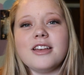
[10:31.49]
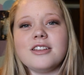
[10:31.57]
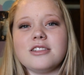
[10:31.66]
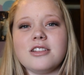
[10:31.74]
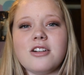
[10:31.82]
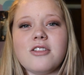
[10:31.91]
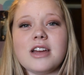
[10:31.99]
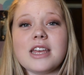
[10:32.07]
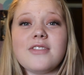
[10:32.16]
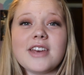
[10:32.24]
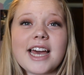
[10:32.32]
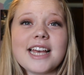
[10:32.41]
so
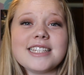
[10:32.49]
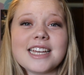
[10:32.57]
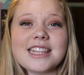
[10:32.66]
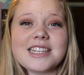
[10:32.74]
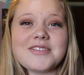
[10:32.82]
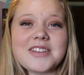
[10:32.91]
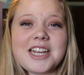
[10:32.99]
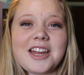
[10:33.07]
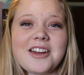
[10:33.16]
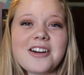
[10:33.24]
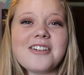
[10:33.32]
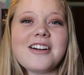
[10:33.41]
if you guys like this
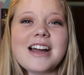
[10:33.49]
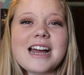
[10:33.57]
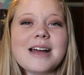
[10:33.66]
video,